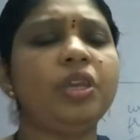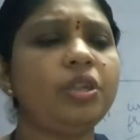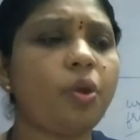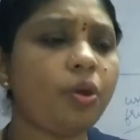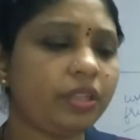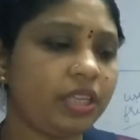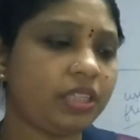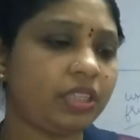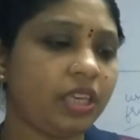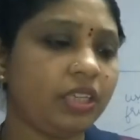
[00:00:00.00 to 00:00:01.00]
In all
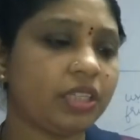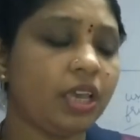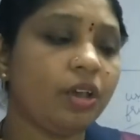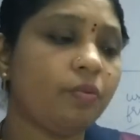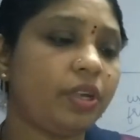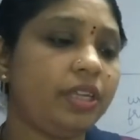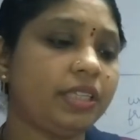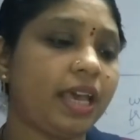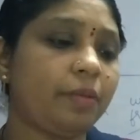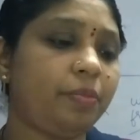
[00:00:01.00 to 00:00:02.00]
these things, what is
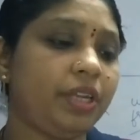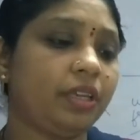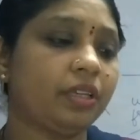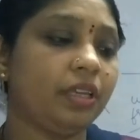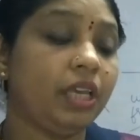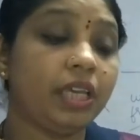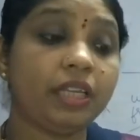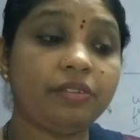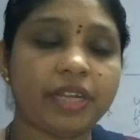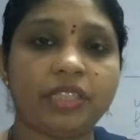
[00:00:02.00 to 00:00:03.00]
happening?
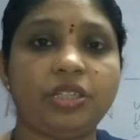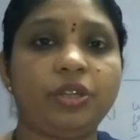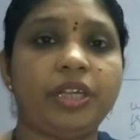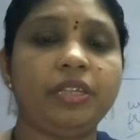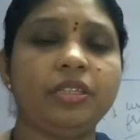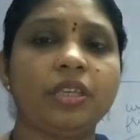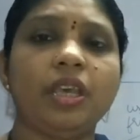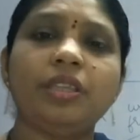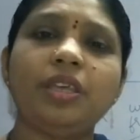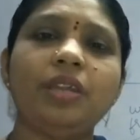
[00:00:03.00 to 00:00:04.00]
In restaurants,
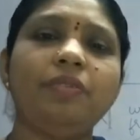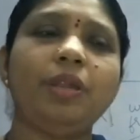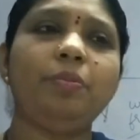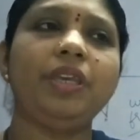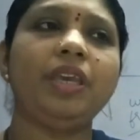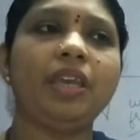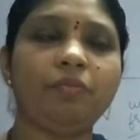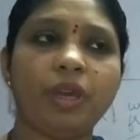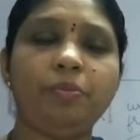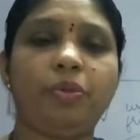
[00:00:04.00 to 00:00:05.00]
there will be
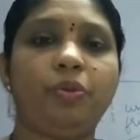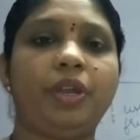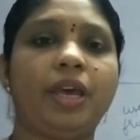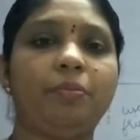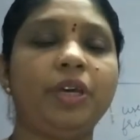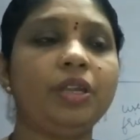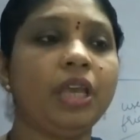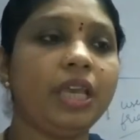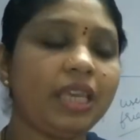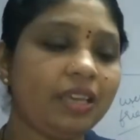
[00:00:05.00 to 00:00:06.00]
one programmer.
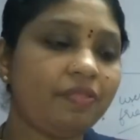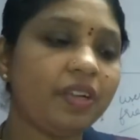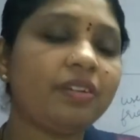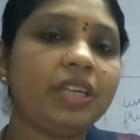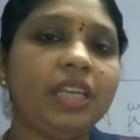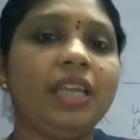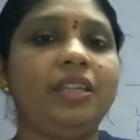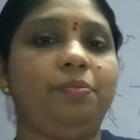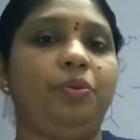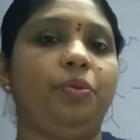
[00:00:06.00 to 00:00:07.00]
He will create
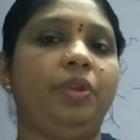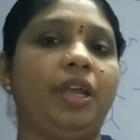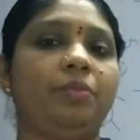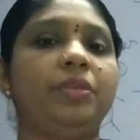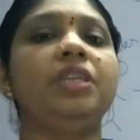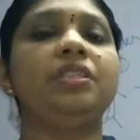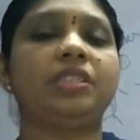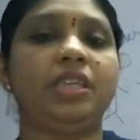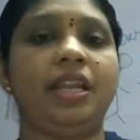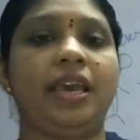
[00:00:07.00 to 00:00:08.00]
a program in
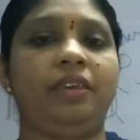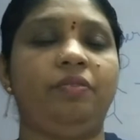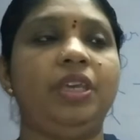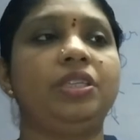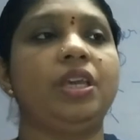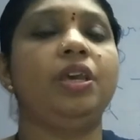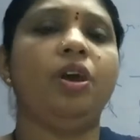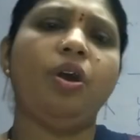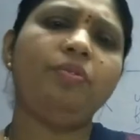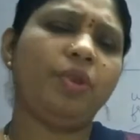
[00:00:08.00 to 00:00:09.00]
C language,
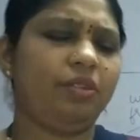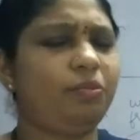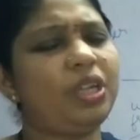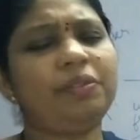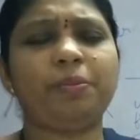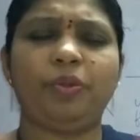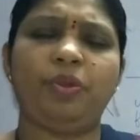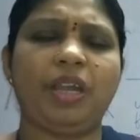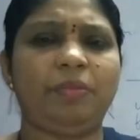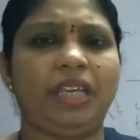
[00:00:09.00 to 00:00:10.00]
or whatever
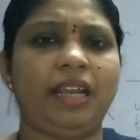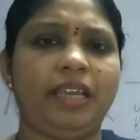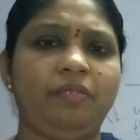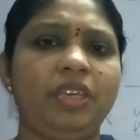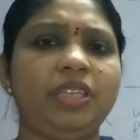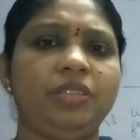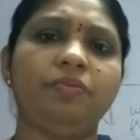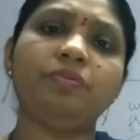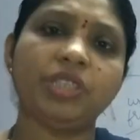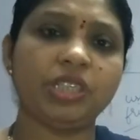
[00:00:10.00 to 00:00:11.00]
programming language
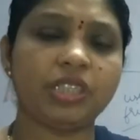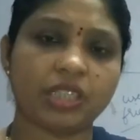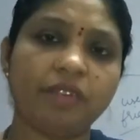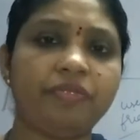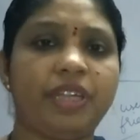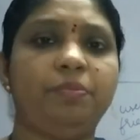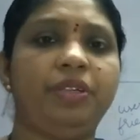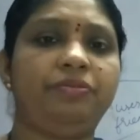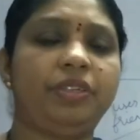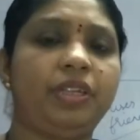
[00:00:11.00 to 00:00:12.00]
which is
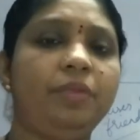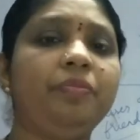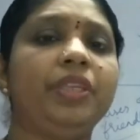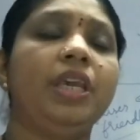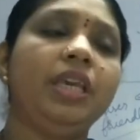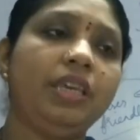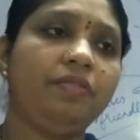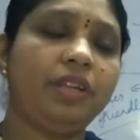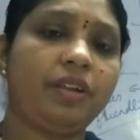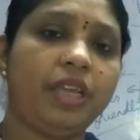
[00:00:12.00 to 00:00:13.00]
comfortable for him. He
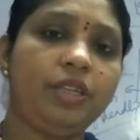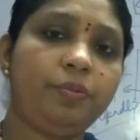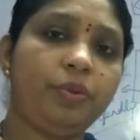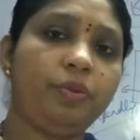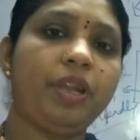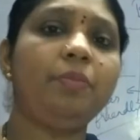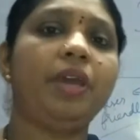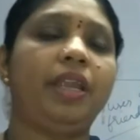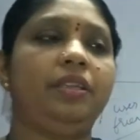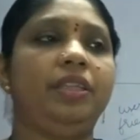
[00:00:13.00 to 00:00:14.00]
will write a program,
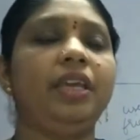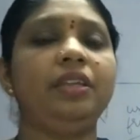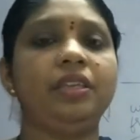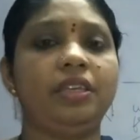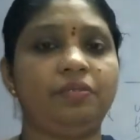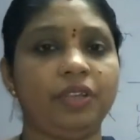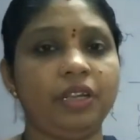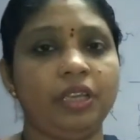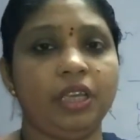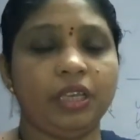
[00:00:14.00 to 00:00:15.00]
and then he will
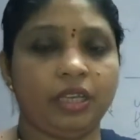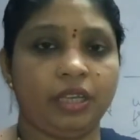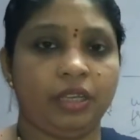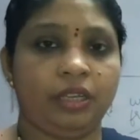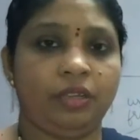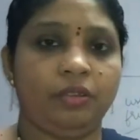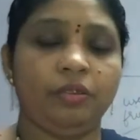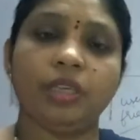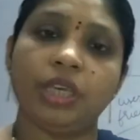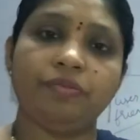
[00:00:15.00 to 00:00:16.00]

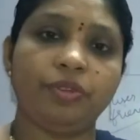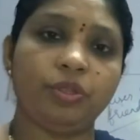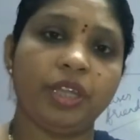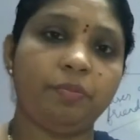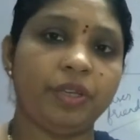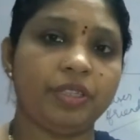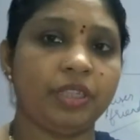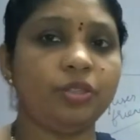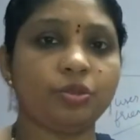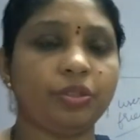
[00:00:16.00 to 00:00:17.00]
give to that
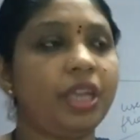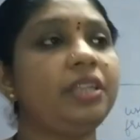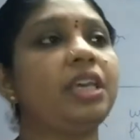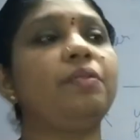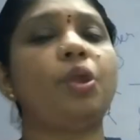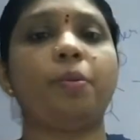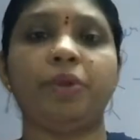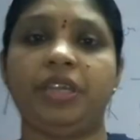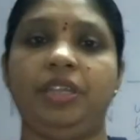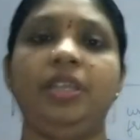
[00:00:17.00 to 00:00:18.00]
person, so that they will
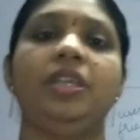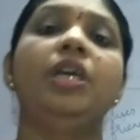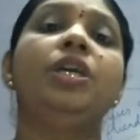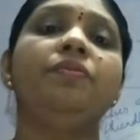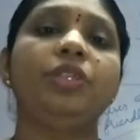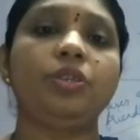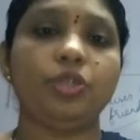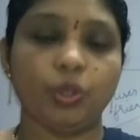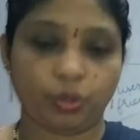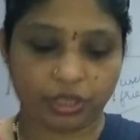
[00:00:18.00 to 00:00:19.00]
operate it with
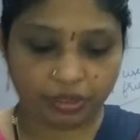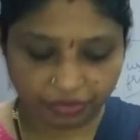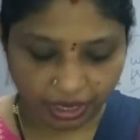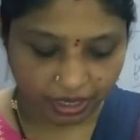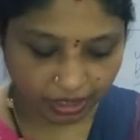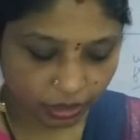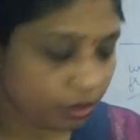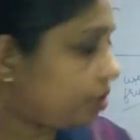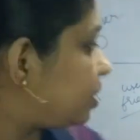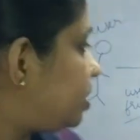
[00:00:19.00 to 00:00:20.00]
user friendly.
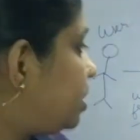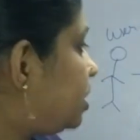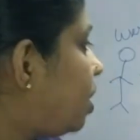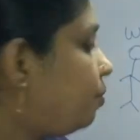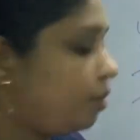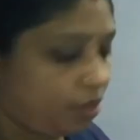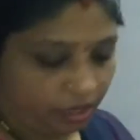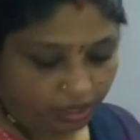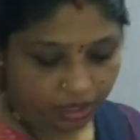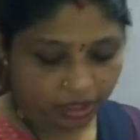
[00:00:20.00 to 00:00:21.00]
So this is how
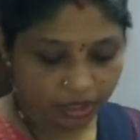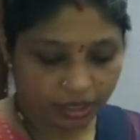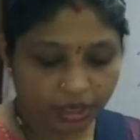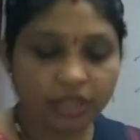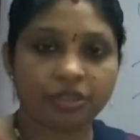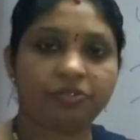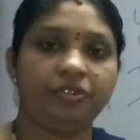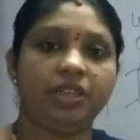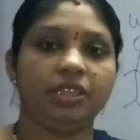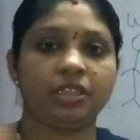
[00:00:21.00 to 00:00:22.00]

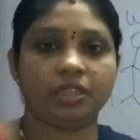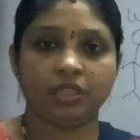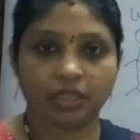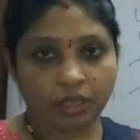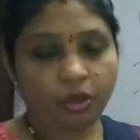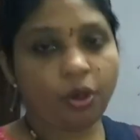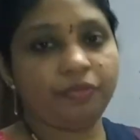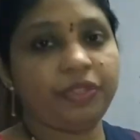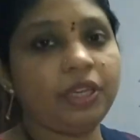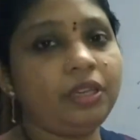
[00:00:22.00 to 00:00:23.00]
interface
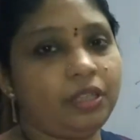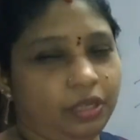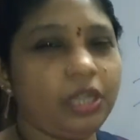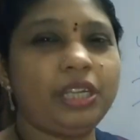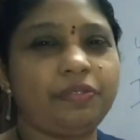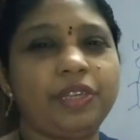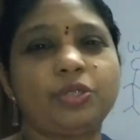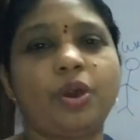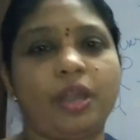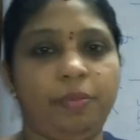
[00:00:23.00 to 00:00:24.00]
of the interface
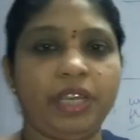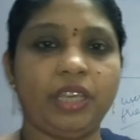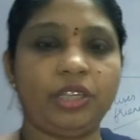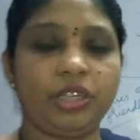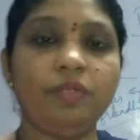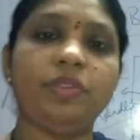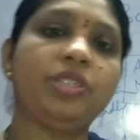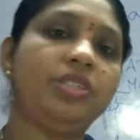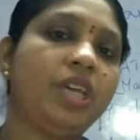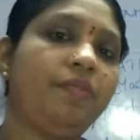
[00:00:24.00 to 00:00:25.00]
or application which
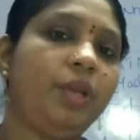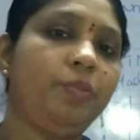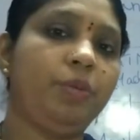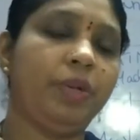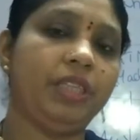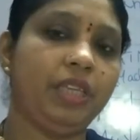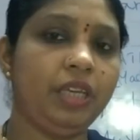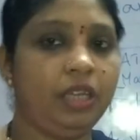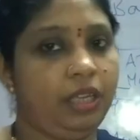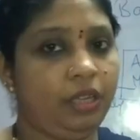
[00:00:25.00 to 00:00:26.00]
is developed by the
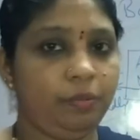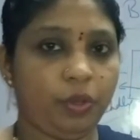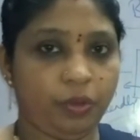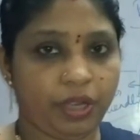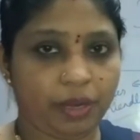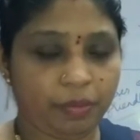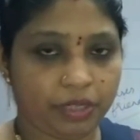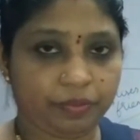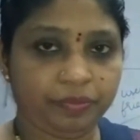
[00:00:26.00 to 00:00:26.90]
programmer.